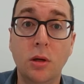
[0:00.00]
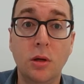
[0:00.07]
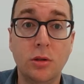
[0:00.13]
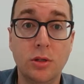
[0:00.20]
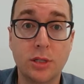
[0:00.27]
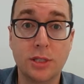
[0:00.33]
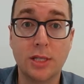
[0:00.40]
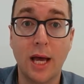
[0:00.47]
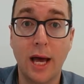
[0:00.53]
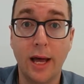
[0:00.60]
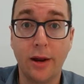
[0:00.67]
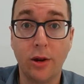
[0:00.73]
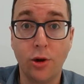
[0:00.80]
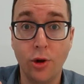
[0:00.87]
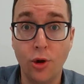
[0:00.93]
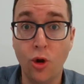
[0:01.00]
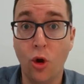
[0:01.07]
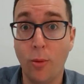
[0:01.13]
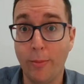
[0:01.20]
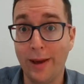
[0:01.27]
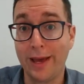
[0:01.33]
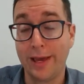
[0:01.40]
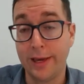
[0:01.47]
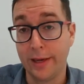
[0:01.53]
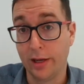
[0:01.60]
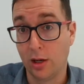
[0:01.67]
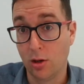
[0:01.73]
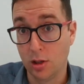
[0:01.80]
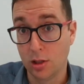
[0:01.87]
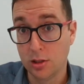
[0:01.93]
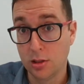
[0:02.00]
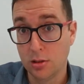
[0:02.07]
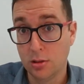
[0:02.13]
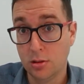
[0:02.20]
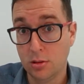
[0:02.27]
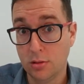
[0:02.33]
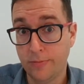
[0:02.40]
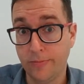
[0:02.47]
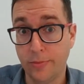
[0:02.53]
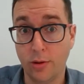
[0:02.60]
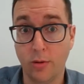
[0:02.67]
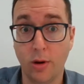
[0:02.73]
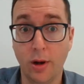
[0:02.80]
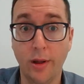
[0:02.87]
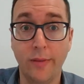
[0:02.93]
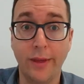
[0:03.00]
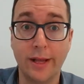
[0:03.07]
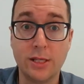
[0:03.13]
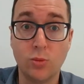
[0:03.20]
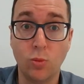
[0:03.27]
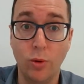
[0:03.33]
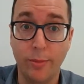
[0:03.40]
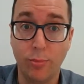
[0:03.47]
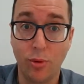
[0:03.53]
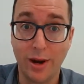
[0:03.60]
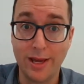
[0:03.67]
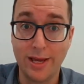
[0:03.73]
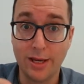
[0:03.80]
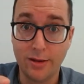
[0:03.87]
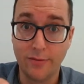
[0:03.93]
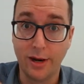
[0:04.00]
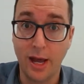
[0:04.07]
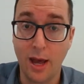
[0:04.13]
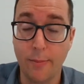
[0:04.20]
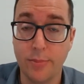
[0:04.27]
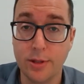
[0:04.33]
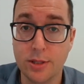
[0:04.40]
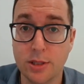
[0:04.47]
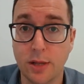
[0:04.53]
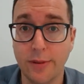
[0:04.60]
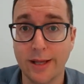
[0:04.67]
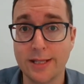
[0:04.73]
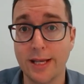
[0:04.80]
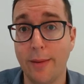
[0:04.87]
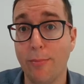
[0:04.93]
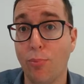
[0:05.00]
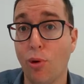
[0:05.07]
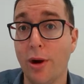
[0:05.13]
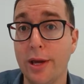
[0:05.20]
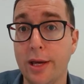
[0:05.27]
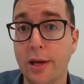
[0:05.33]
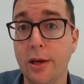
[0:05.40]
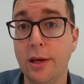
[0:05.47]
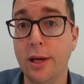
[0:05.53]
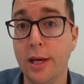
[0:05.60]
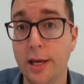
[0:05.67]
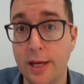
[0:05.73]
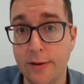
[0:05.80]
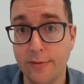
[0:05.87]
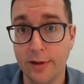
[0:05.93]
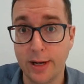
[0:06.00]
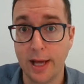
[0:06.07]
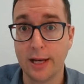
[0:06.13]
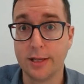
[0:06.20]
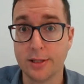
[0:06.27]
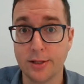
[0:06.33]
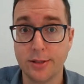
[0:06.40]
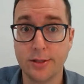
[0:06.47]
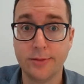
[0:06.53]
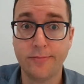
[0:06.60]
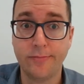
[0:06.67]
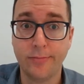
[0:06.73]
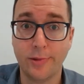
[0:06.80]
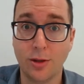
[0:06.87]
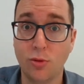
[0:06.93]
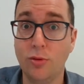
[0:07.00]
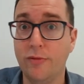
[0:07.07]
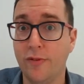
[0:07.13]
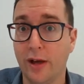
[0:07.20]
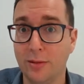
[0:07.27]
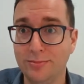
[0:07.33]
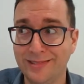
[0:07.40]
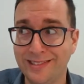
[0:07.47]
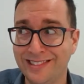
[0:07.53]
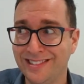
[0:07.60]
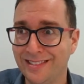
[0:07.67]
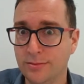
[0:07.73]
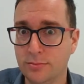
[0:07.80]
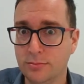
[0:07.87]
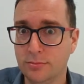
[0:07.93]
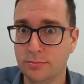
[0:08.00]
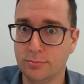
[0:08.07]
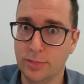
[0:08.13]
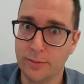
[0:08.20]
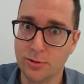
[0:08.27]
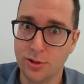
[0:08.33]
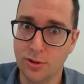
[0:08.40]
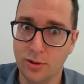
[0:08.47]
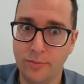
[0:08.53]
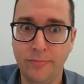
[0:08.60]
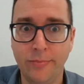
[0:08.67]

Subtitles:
to start not making a loss? All right, and that's where break-even happens, and that's that break-even analysis. Good fun, perhaps not.